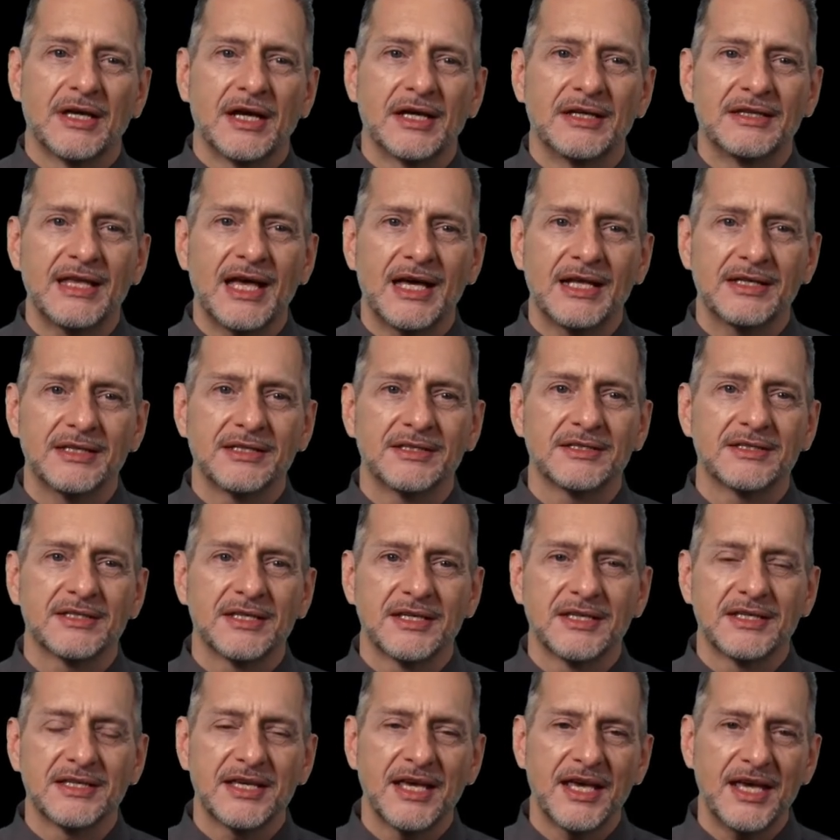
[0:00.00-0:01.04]
and that is
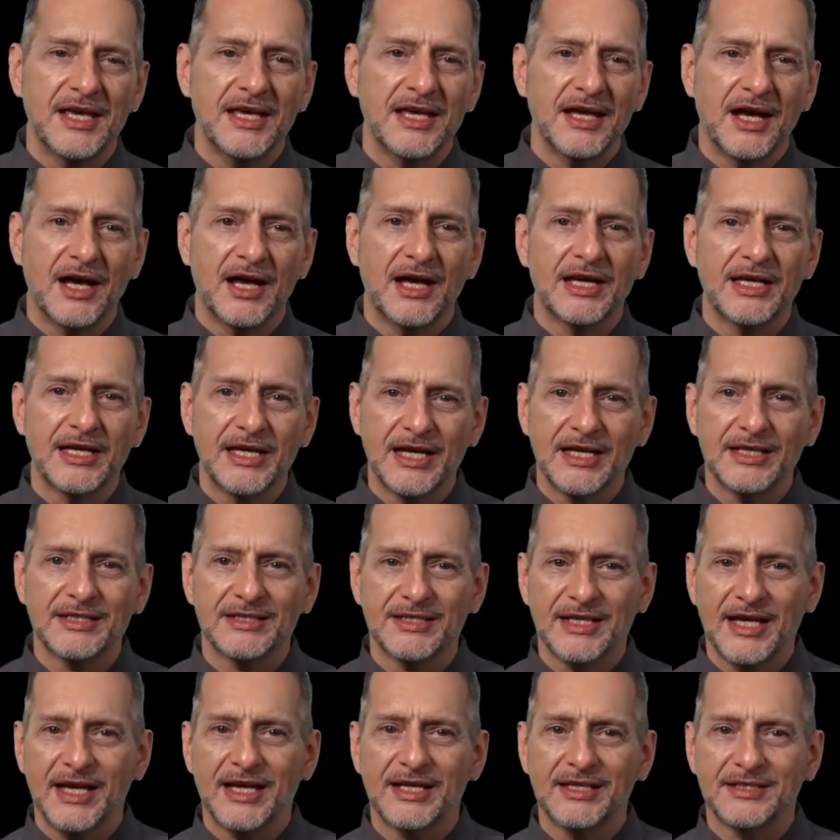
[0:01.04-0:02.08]

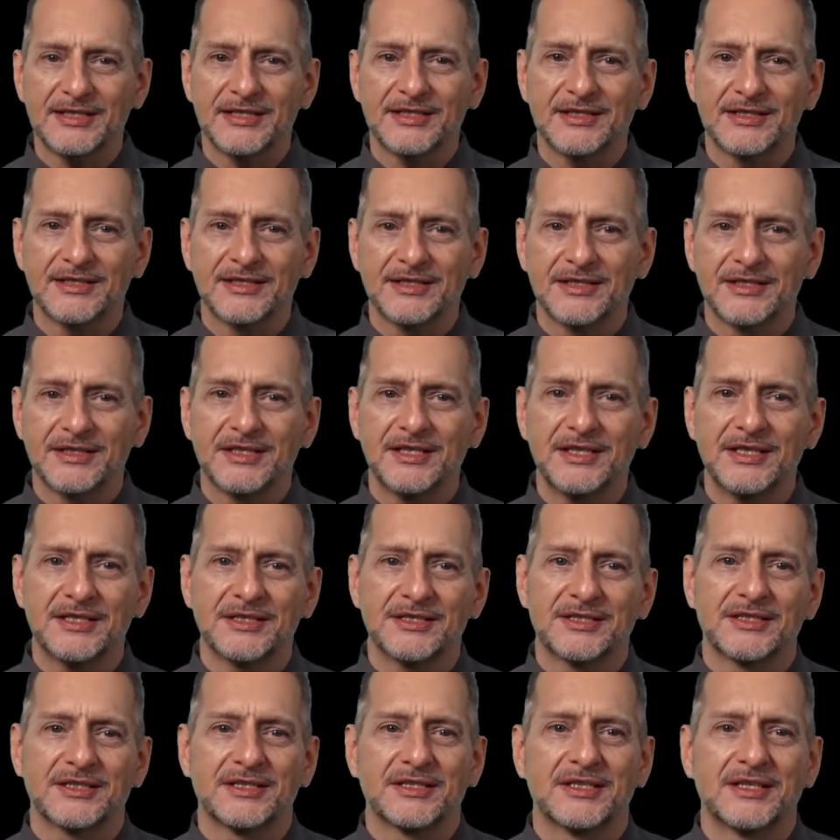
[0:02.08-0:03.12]
K-I-S-S,
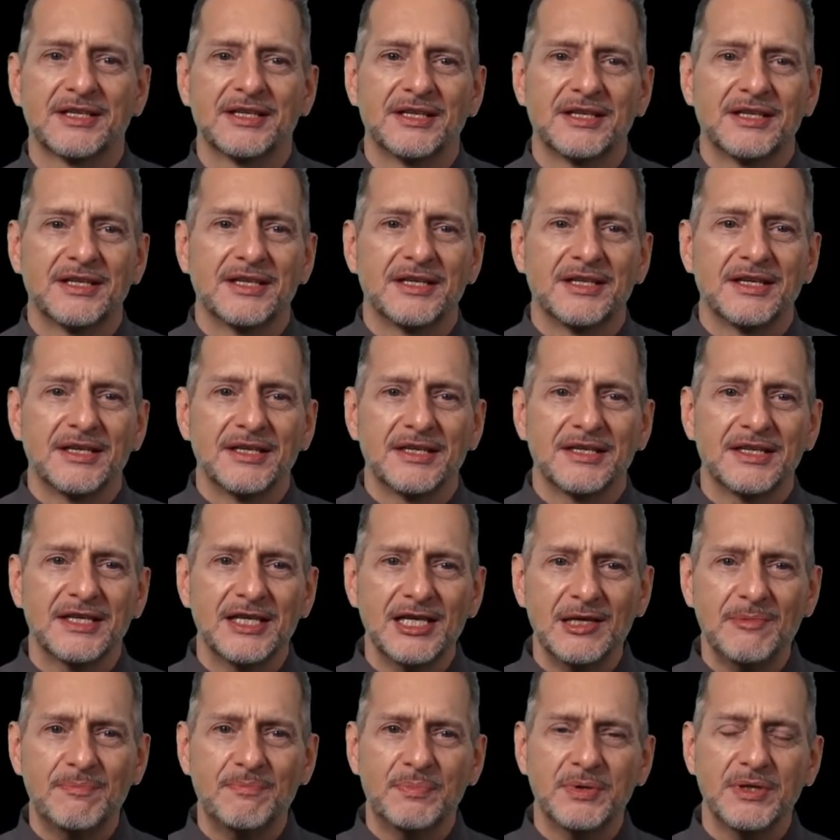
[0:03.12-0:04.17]
KISS.
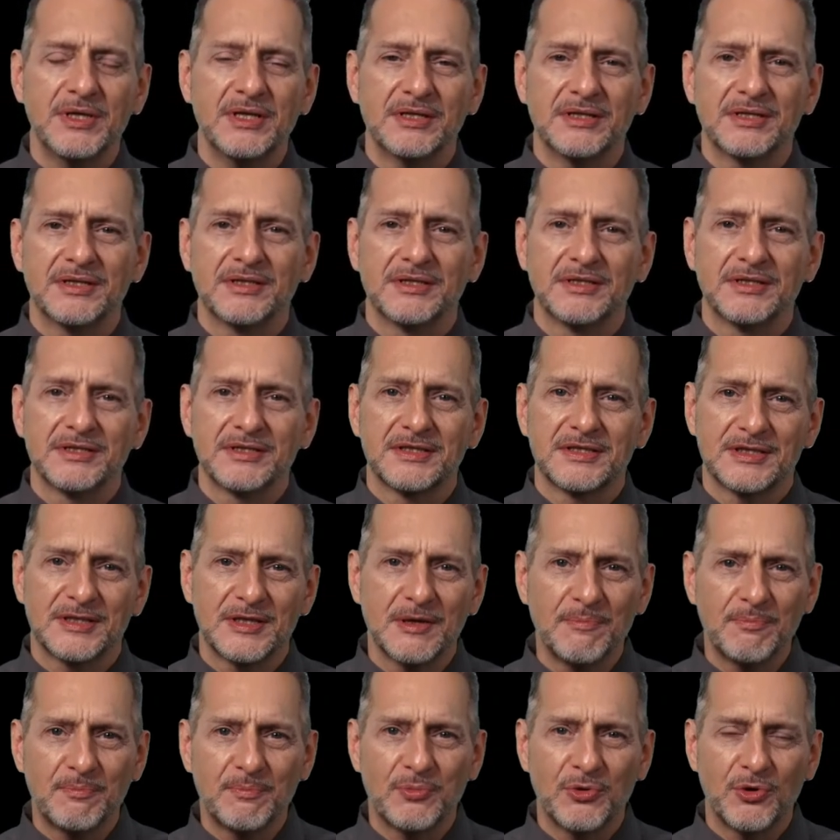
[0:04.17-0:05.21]
Keep it
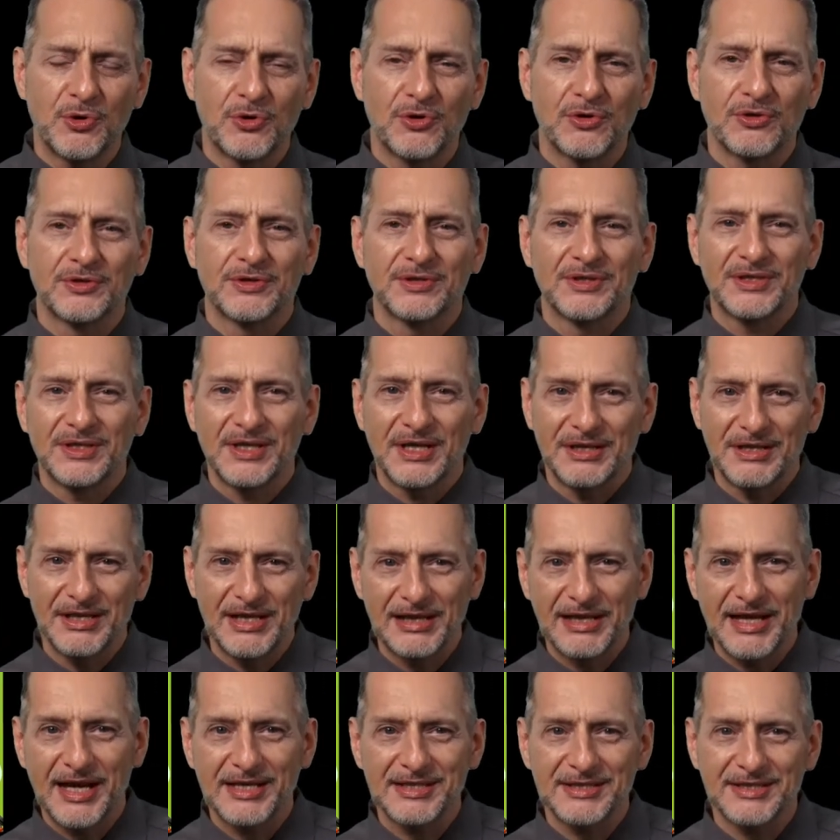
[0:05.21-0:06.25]
simple. And
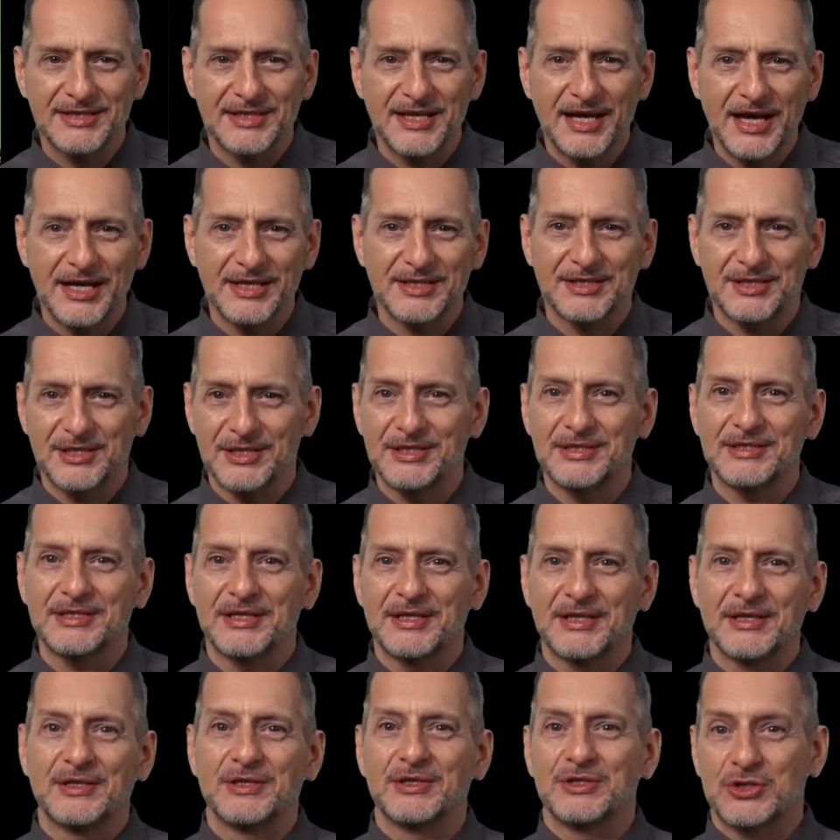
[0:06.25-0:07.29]
the last S is
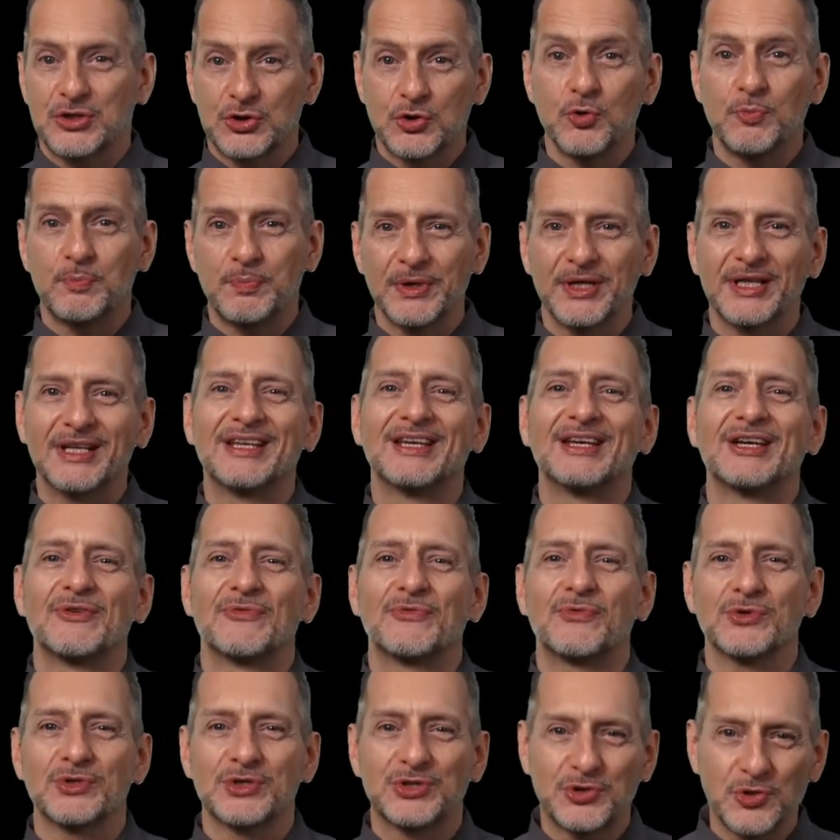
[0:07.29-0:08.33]
stupid,
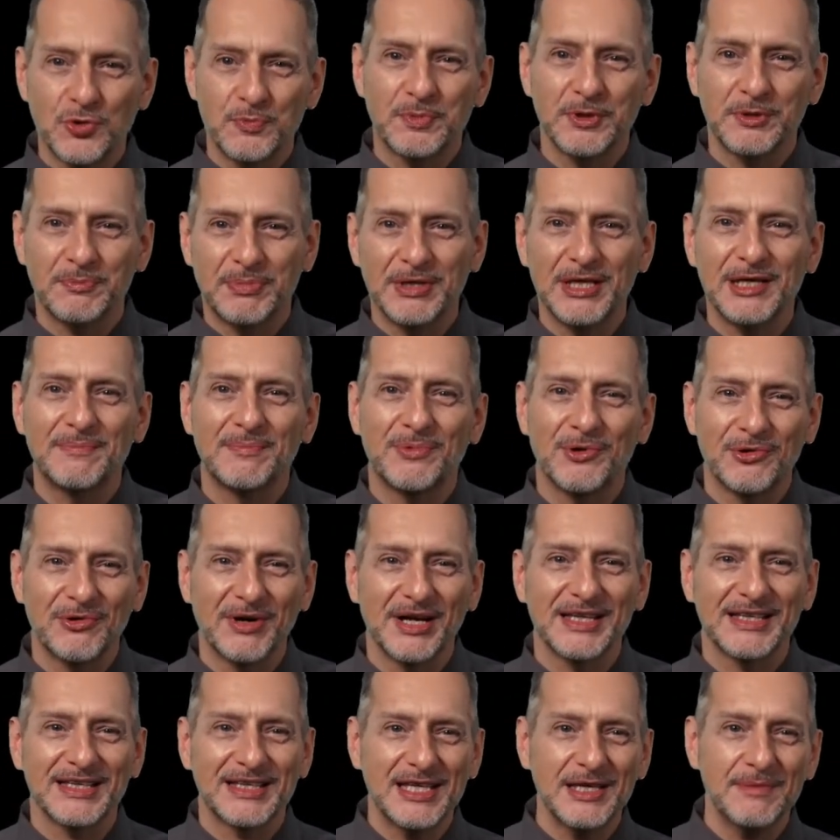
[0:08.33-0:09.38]
for stupid people,
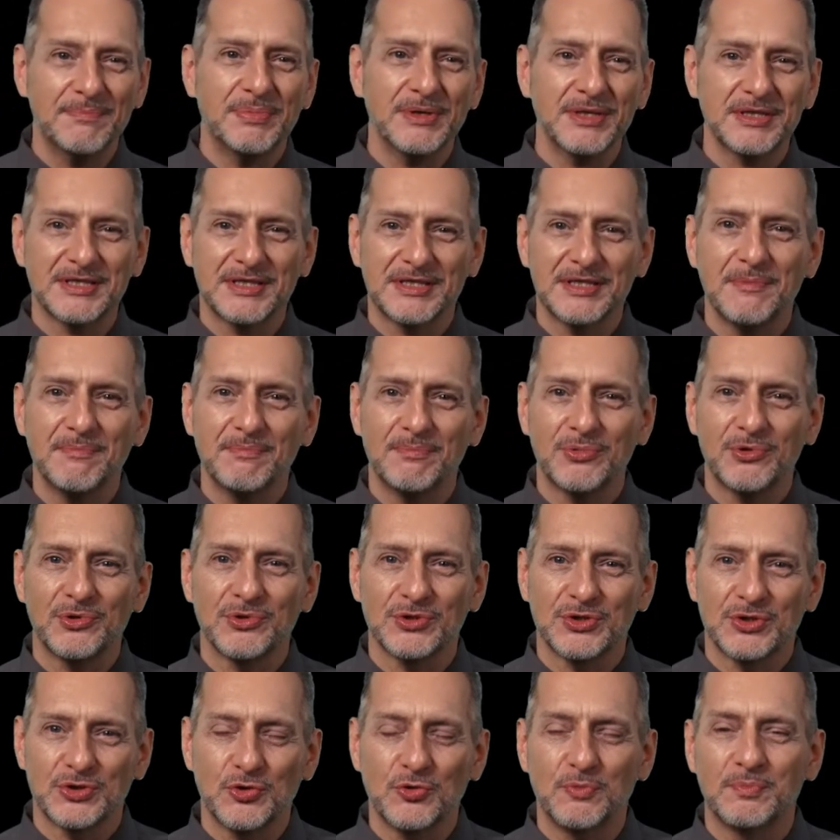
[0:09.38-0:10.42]
right? Keep it simple,
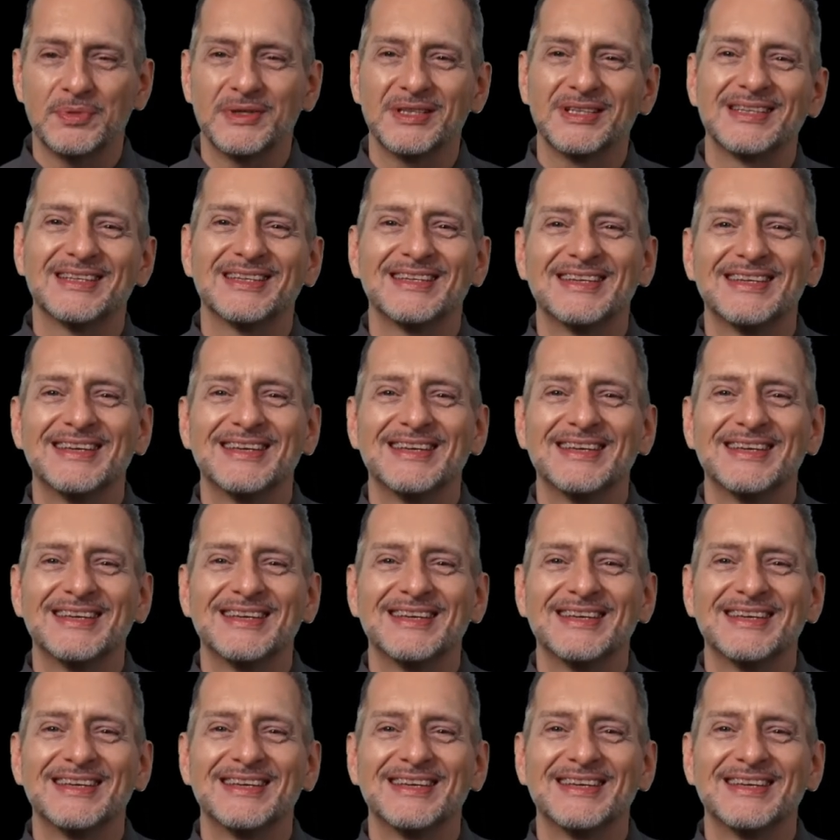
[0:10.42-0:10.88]
stupid.